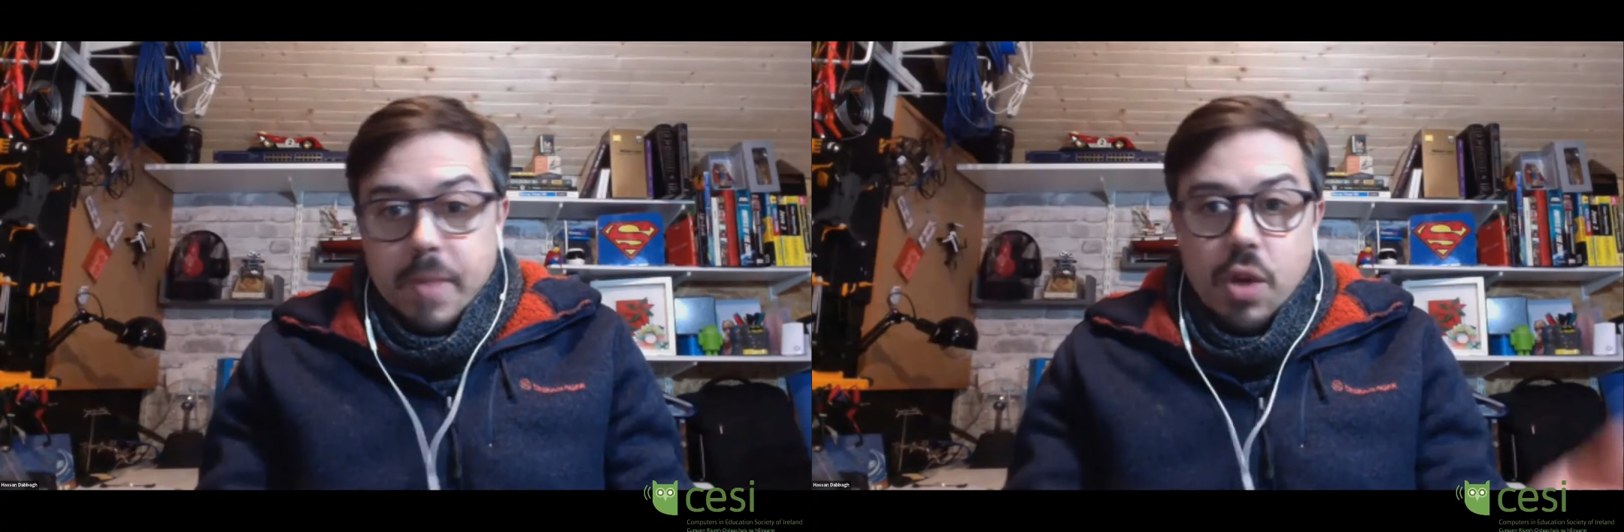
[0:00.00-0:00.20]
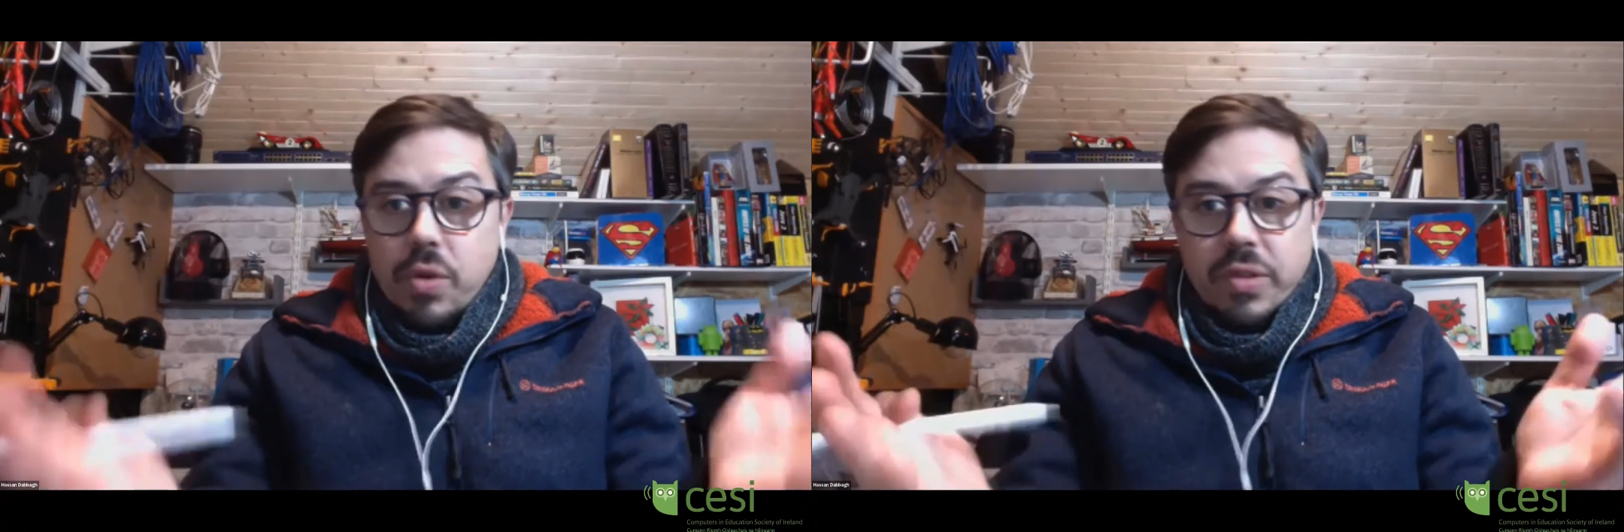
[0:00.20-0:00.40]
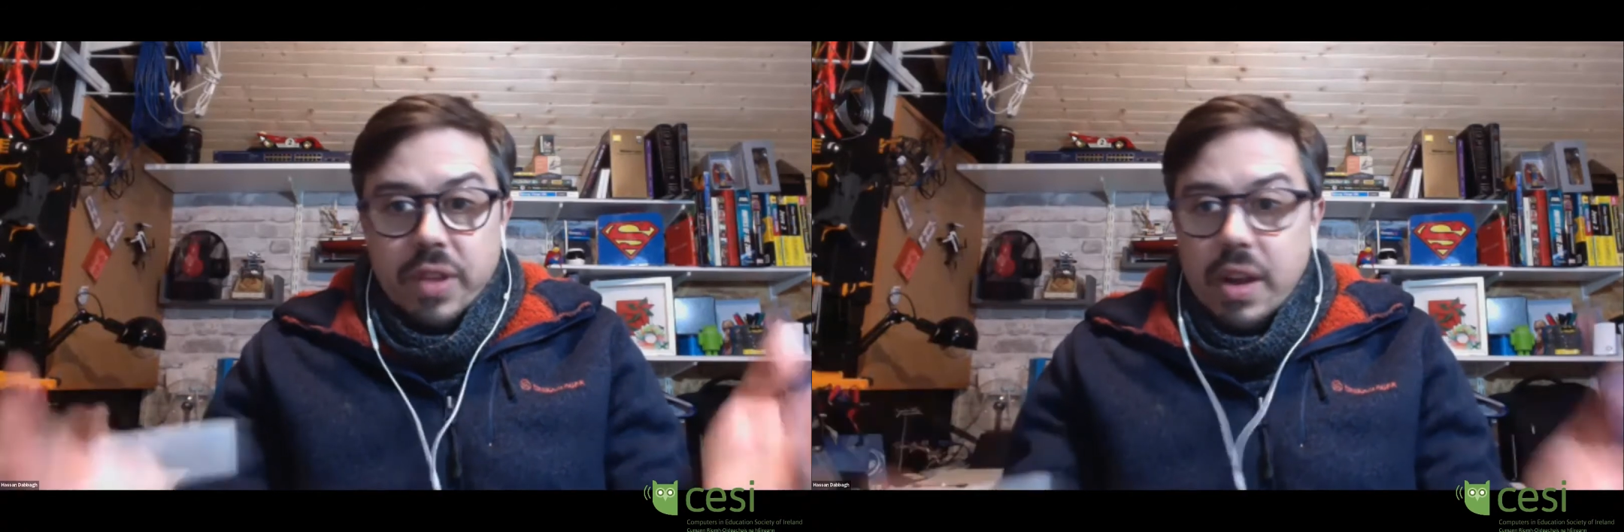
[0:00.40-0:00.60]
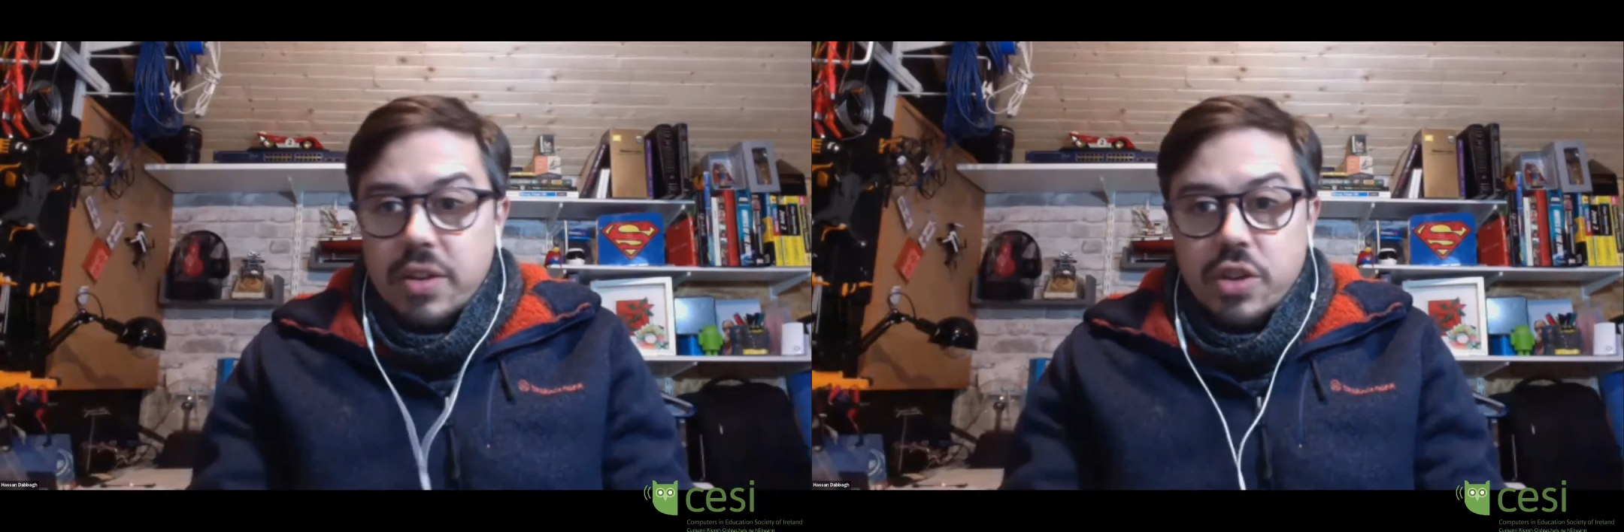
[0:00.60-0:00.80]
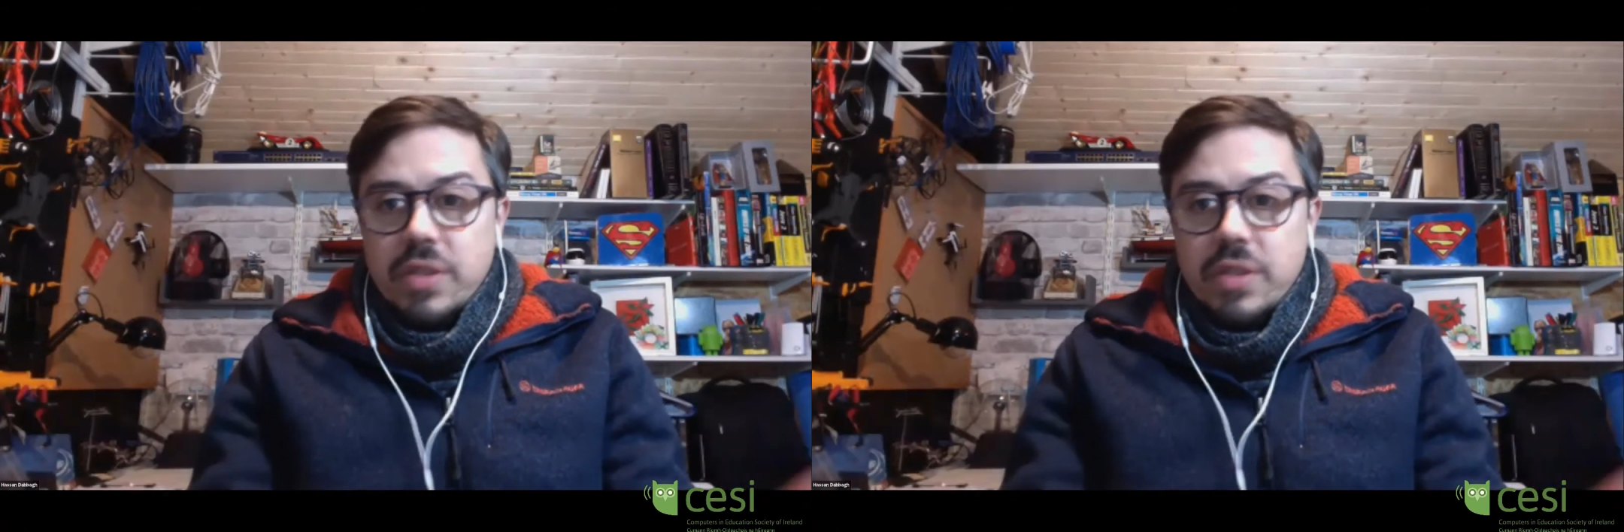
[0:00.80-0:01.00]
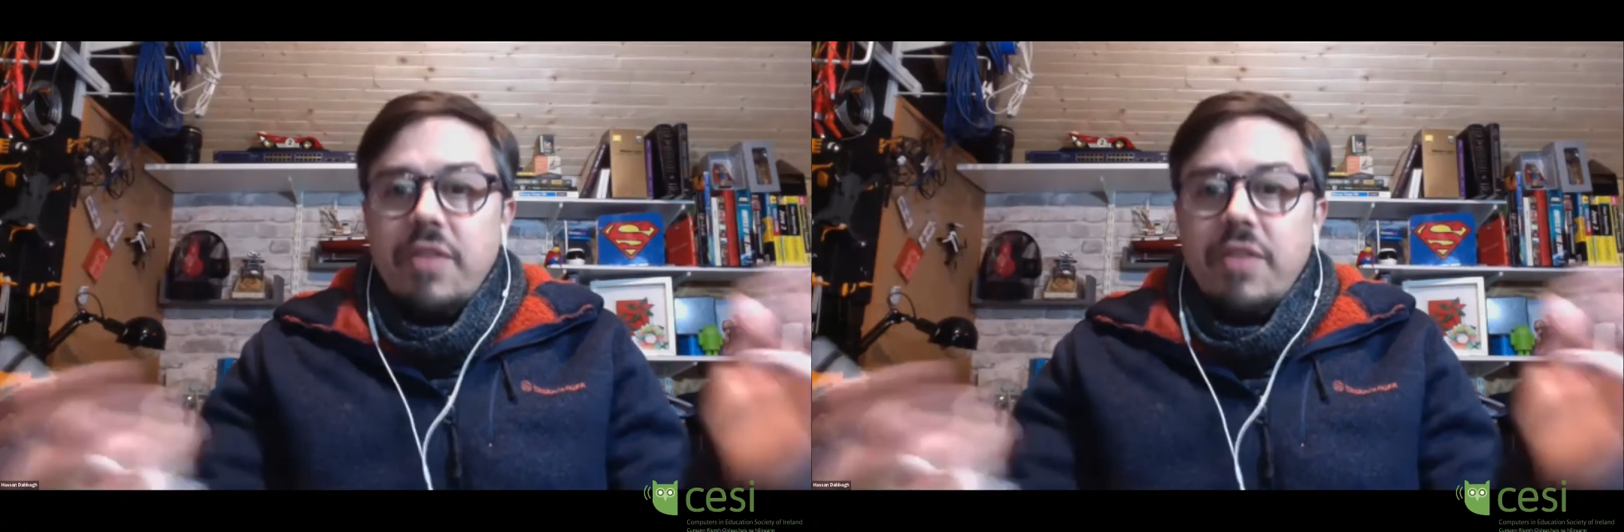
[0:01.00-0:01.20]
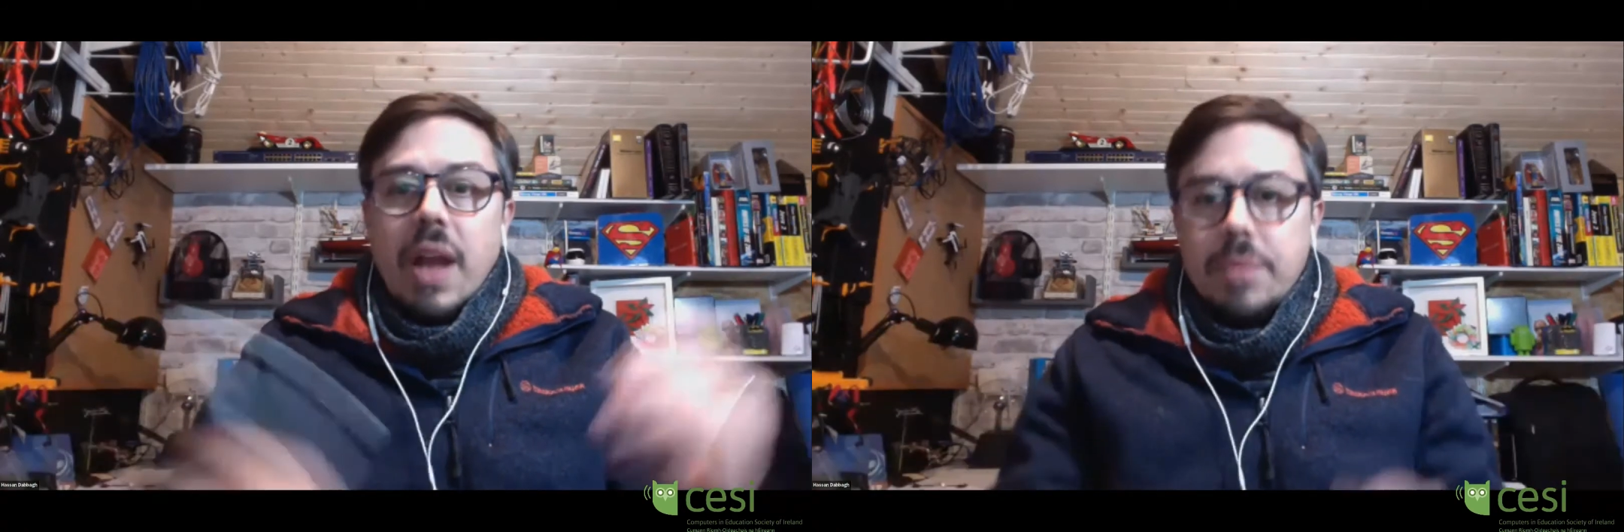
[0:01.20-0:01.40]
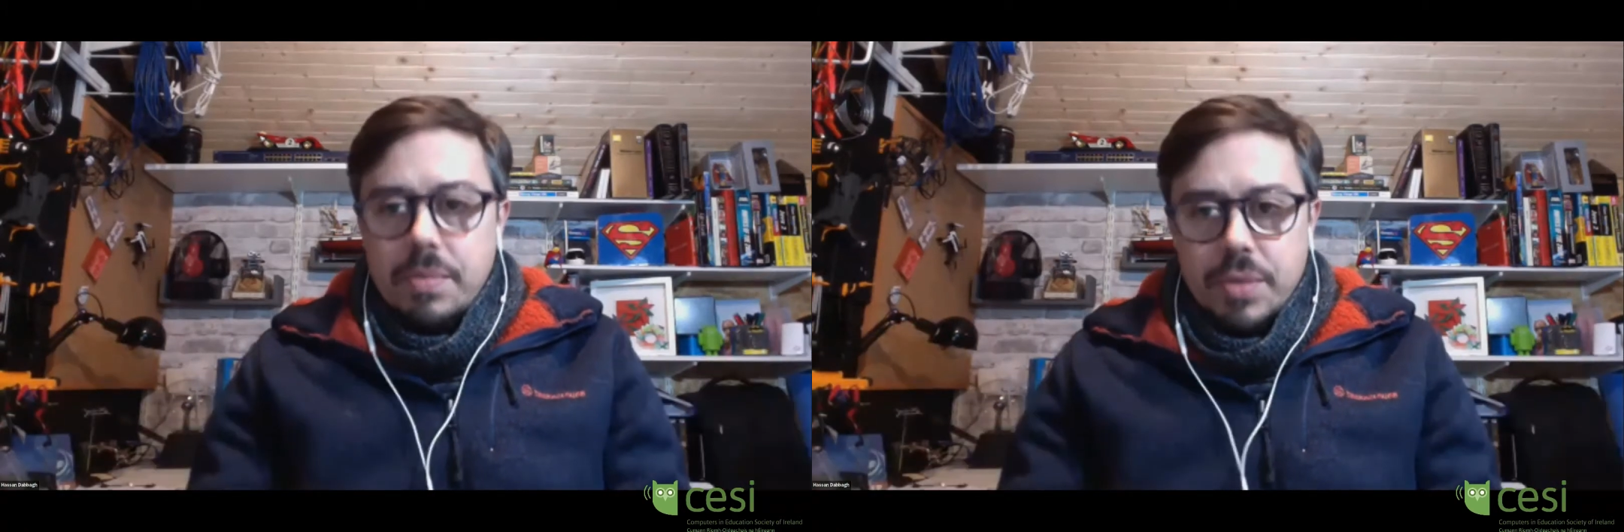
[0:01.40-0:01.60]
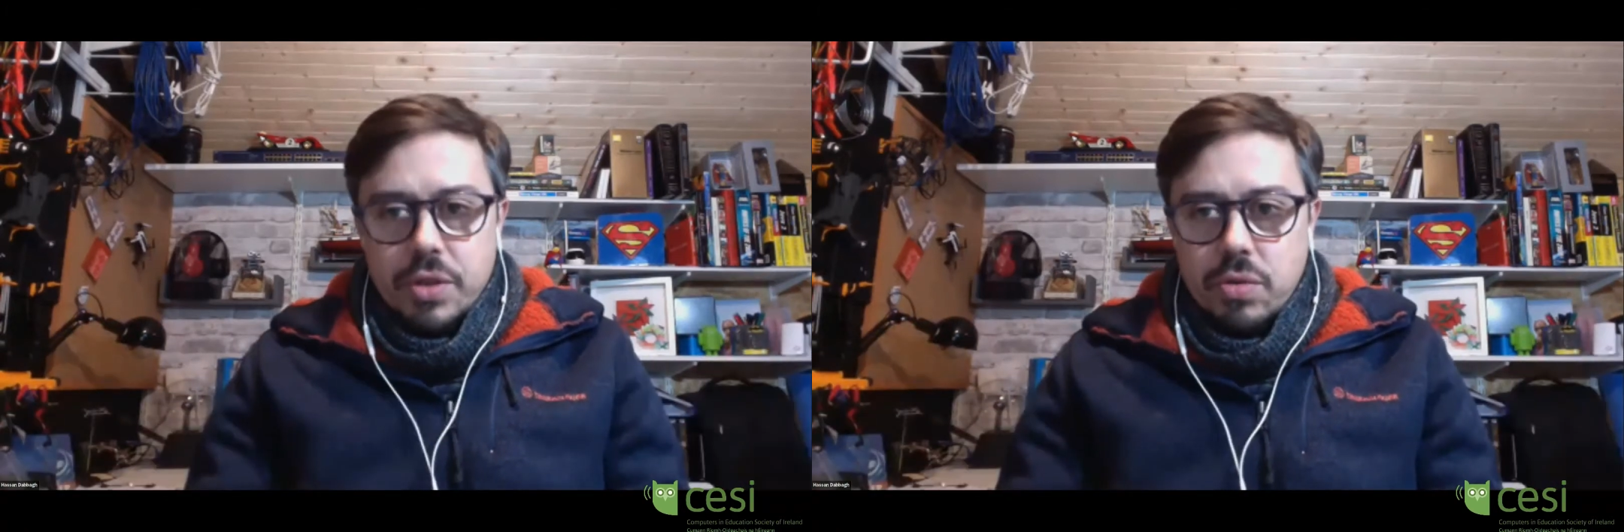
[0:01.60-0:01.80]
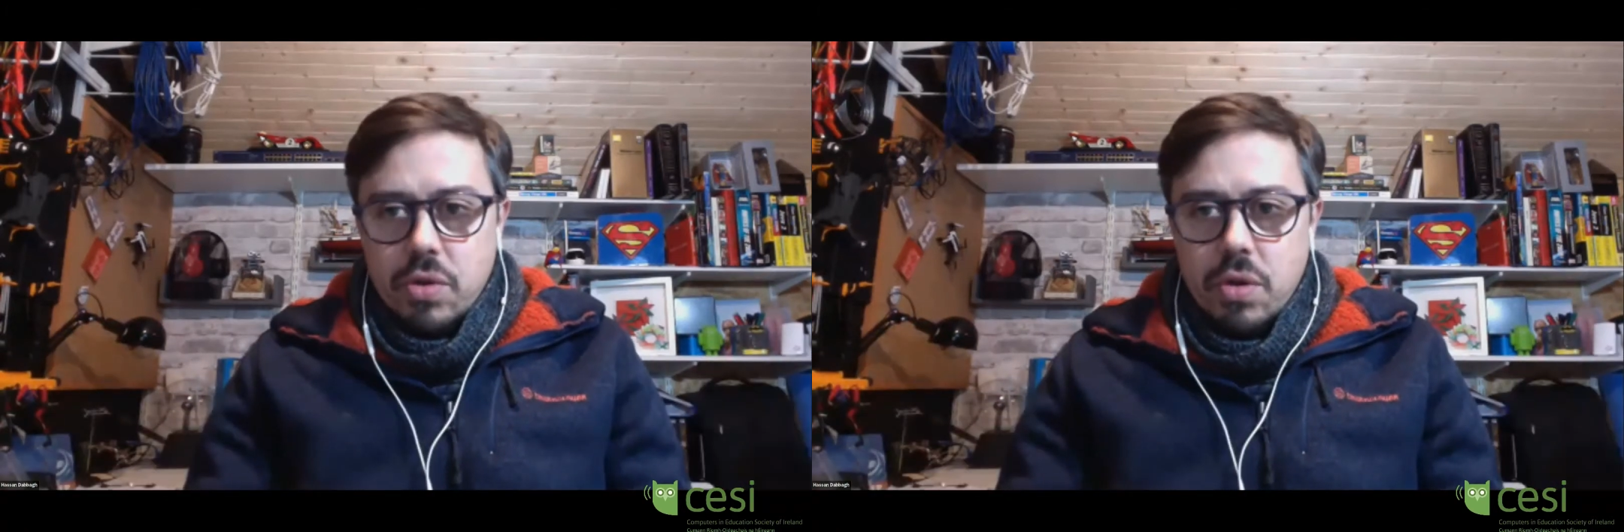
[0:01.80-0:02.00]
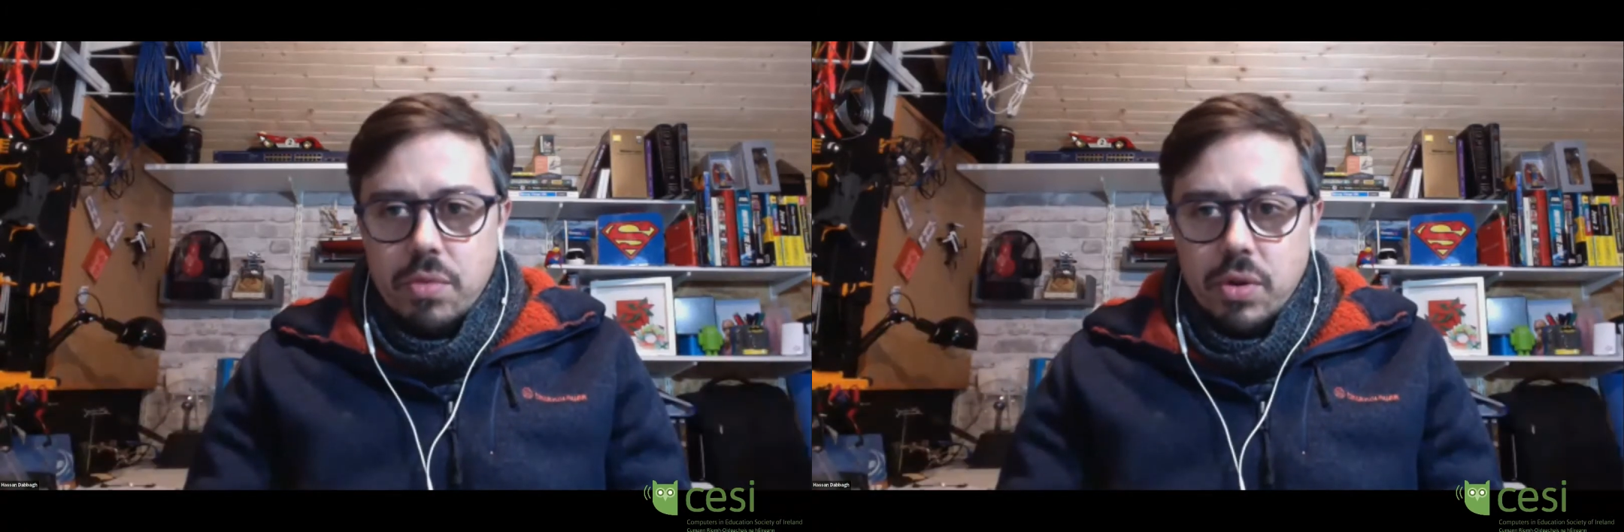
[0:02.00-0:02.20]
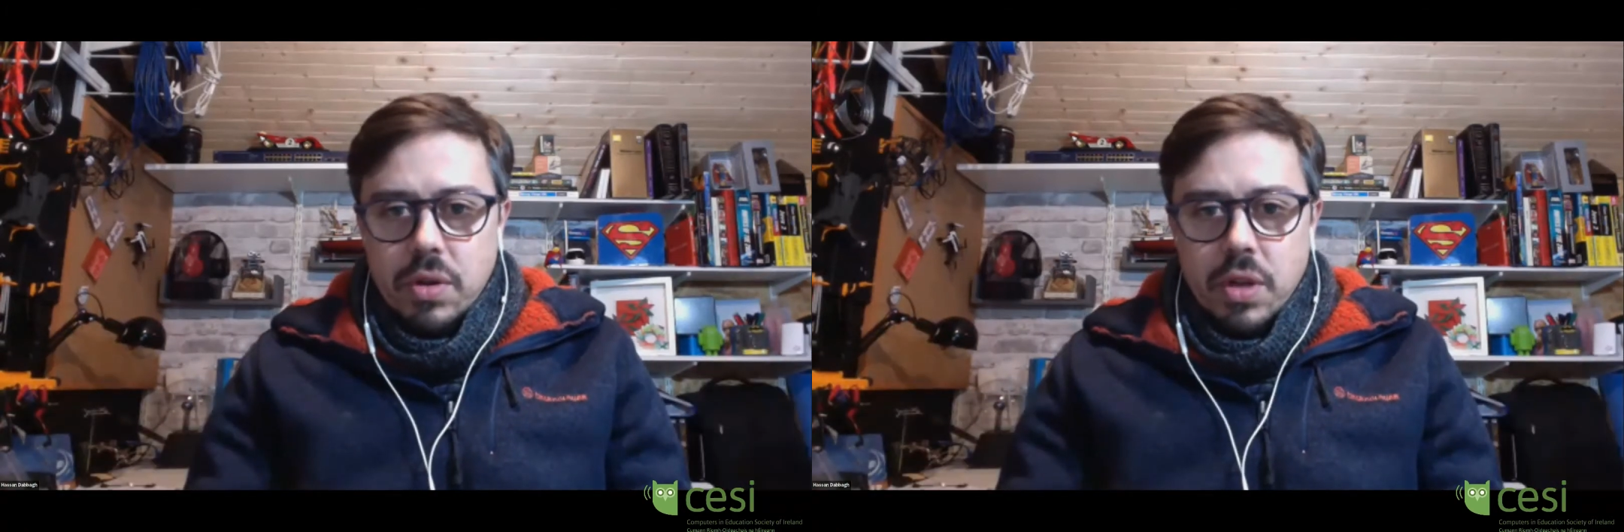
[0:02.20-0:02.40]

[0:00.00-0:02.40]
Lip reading: goes and turns every laptop into a Chromebook.